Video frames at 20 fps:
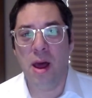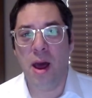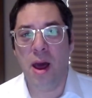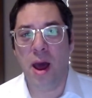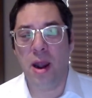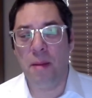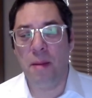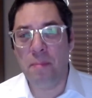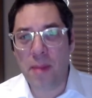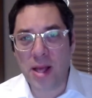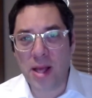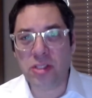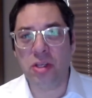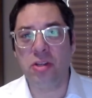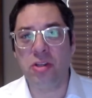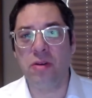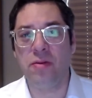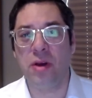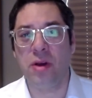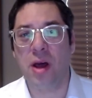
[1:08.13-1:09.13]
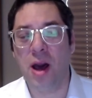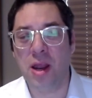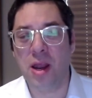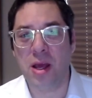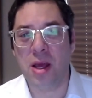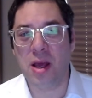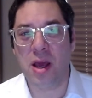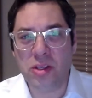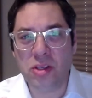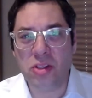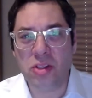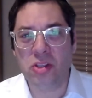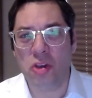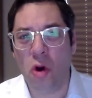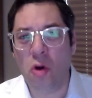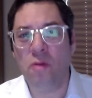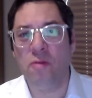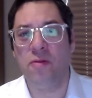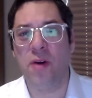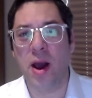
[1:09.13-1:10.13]
And a message of Hanukkah that's
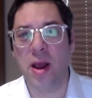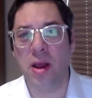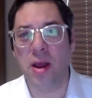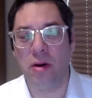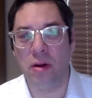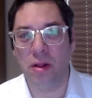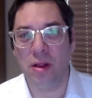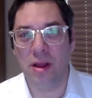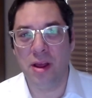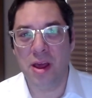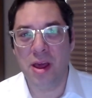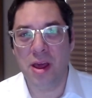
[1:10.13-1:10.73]
so vital